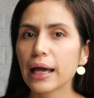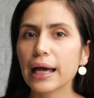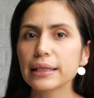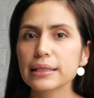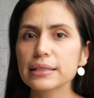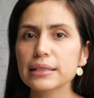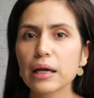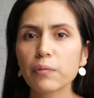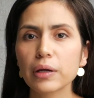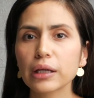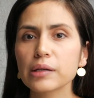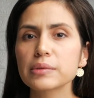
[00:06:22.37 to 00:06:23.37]
At this time,
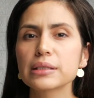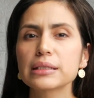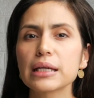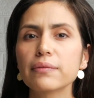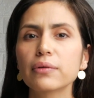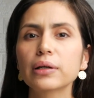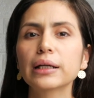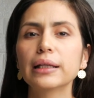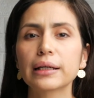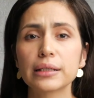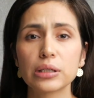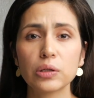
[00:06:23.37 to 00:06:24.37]
when it comes to table
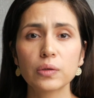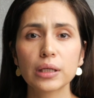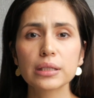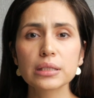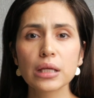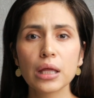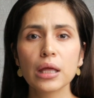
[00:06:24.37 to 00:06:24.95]
collecting units,